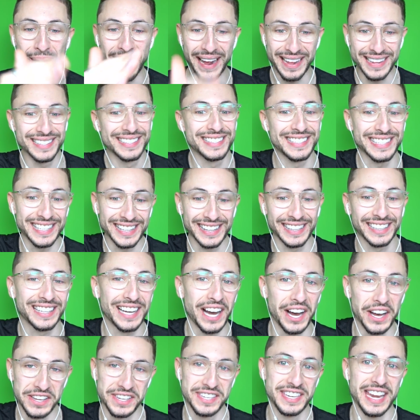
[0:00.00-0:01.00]
I see the
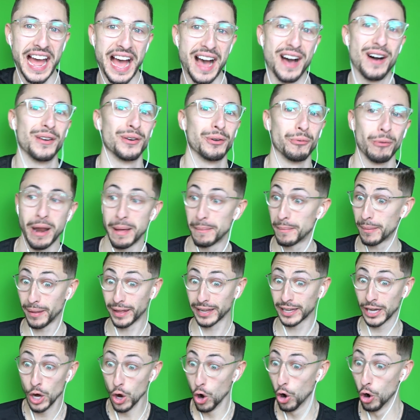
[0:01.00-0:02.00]
gun down. When I'm
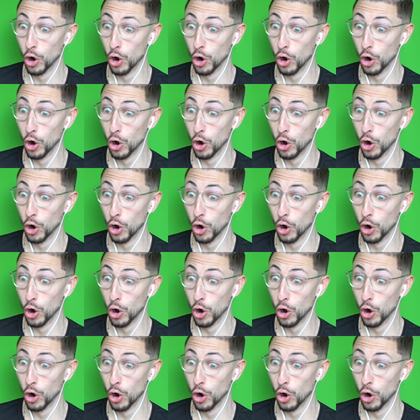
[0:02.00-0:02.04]
like,